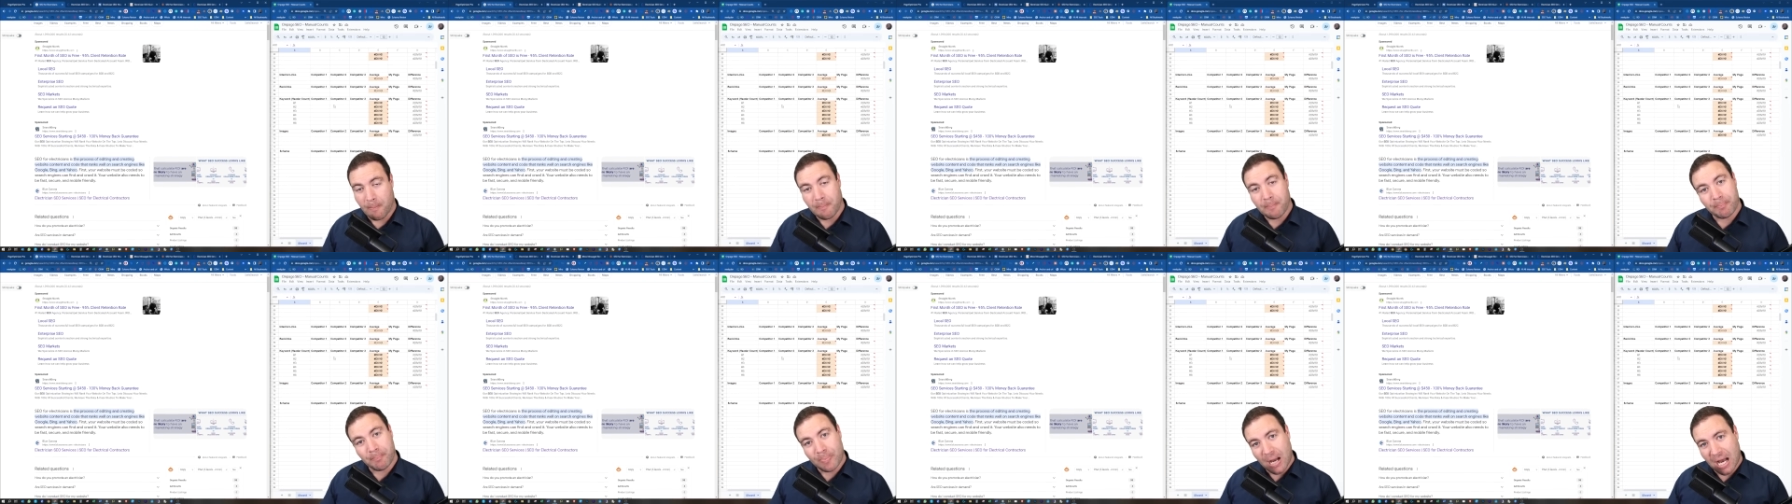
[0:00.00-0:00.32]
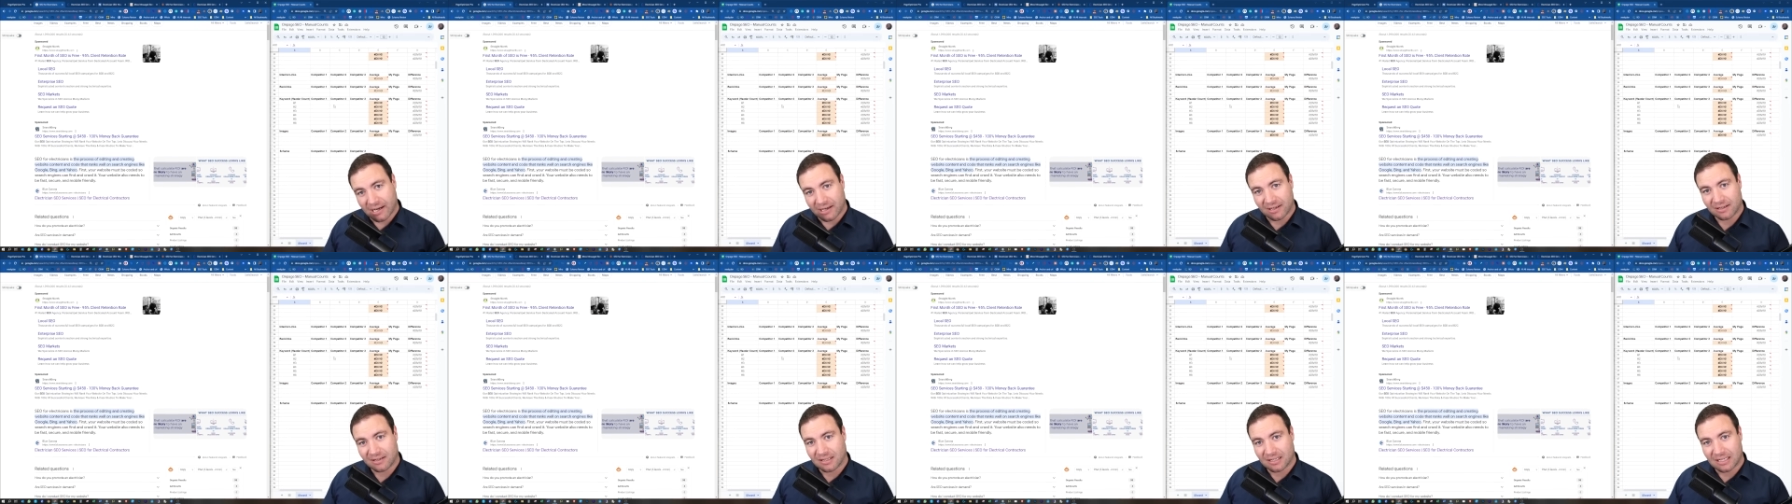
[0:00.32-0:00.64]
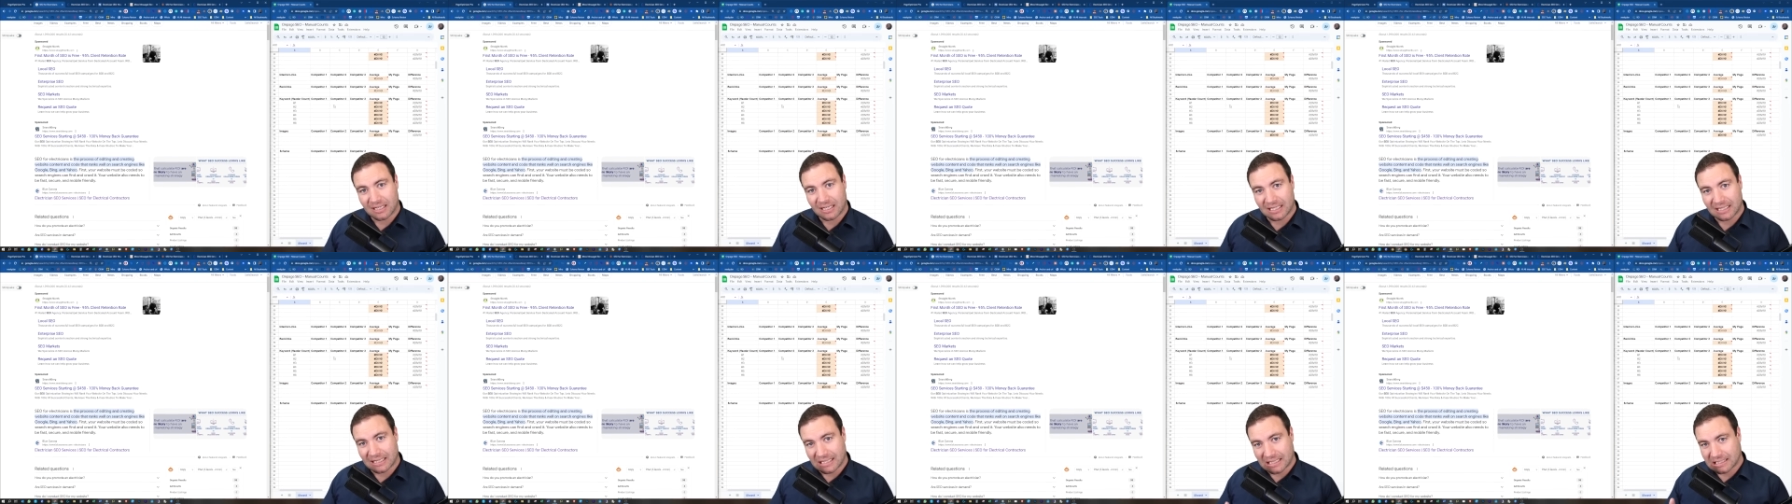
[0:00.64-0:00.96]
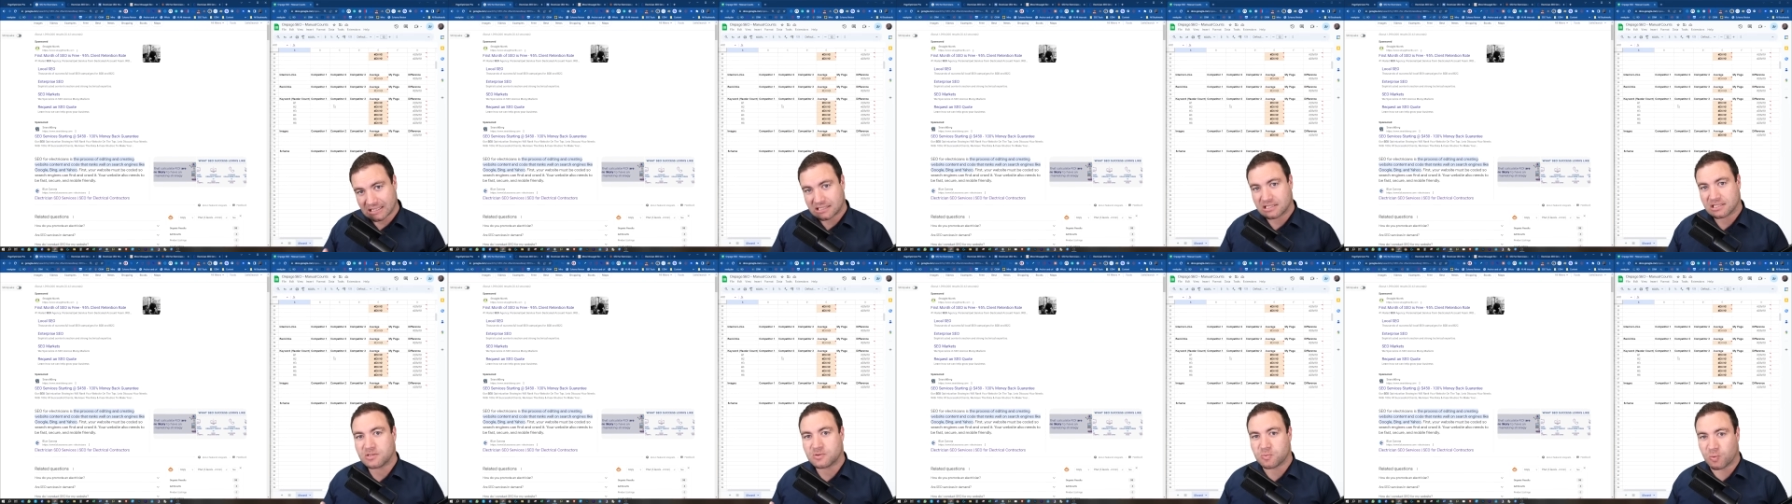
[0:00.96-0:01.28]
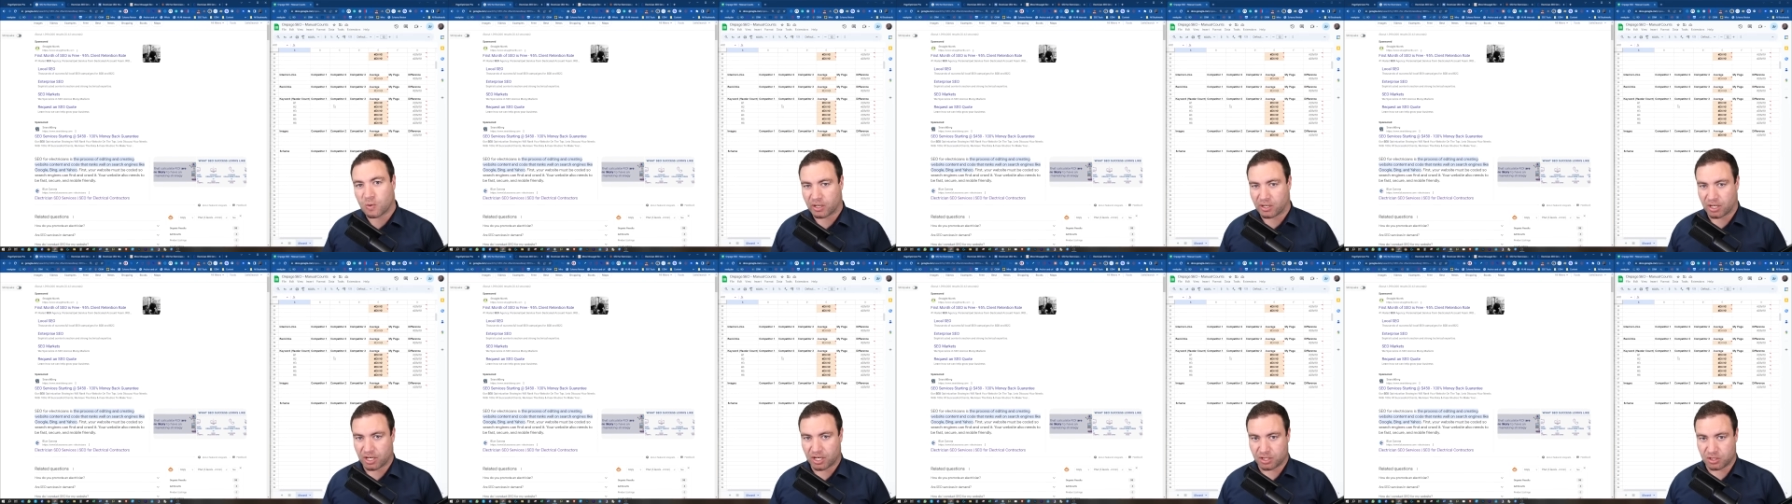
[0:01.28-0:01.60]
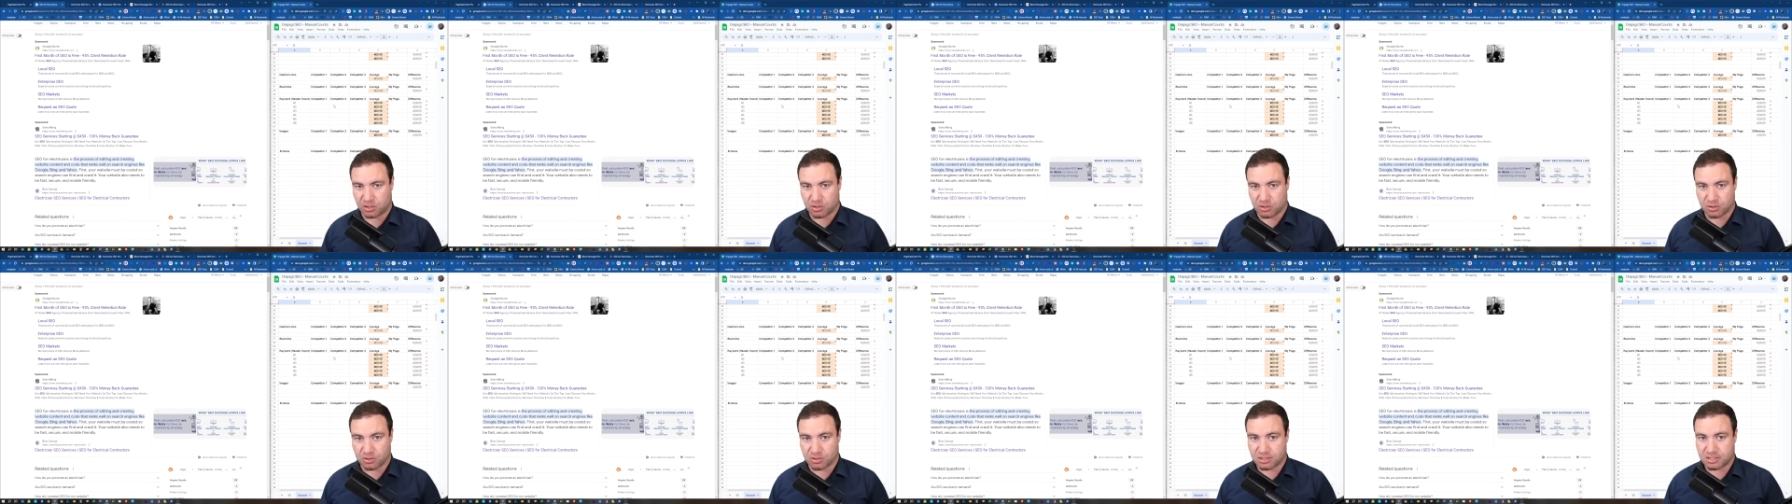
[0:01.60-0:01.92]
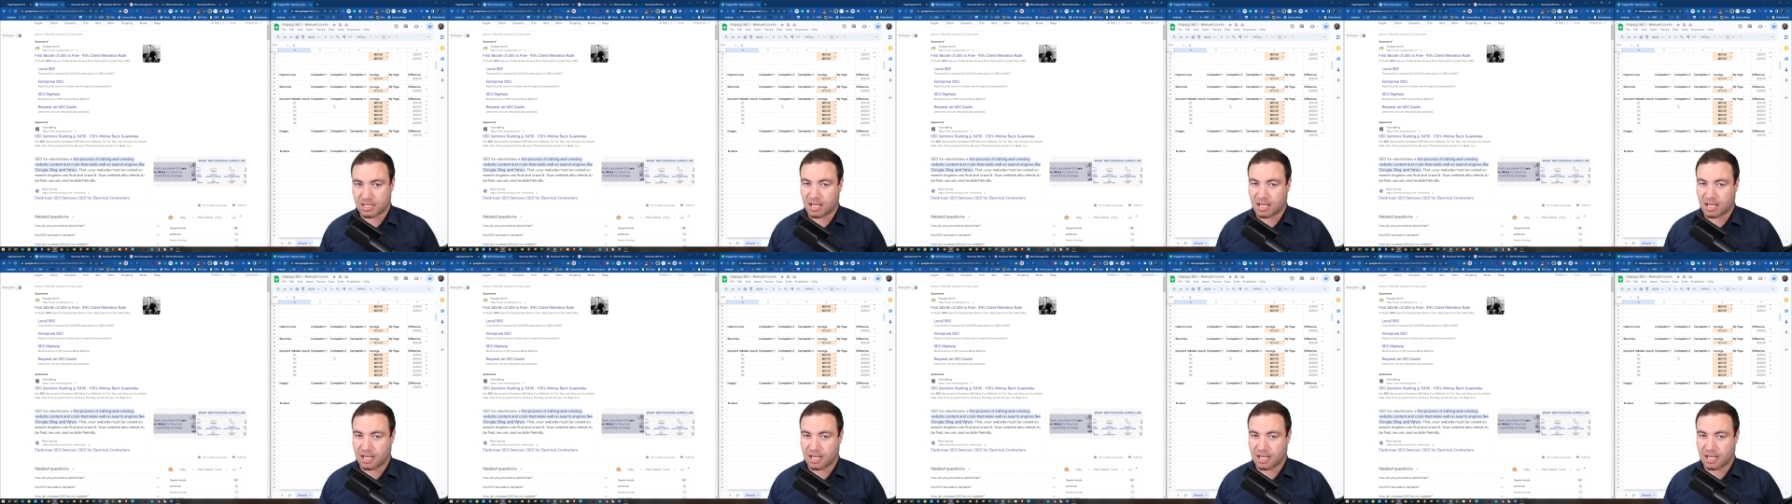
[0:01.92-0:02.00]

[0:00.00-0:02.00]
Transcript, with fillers: but this is what I use